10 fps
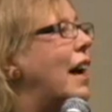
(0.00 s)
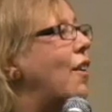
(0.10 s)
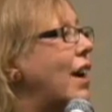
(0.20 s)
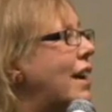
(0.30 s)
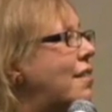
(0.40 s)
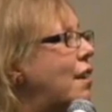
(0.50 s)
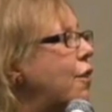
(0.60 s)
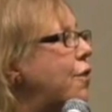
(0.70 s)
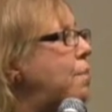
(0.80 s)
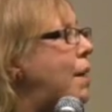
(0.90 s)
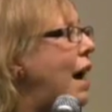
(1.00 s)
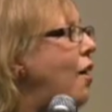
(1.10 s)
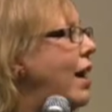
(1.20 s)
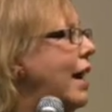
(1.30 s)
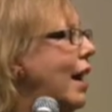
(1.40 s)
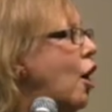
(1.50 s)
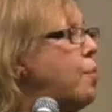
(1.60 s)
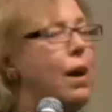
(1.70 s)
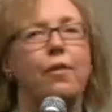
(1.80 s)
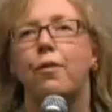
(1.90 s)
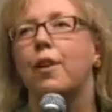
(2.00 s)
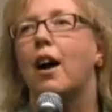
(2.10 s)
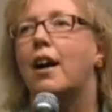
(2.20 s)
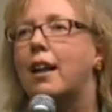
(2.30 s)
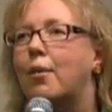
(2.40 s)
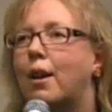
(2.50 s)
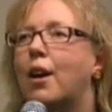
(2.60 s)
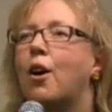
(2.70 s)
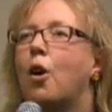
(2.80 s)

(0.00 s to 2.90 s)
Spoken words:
Eric is here from Barrie, and I hope I haven't forgotten anyone.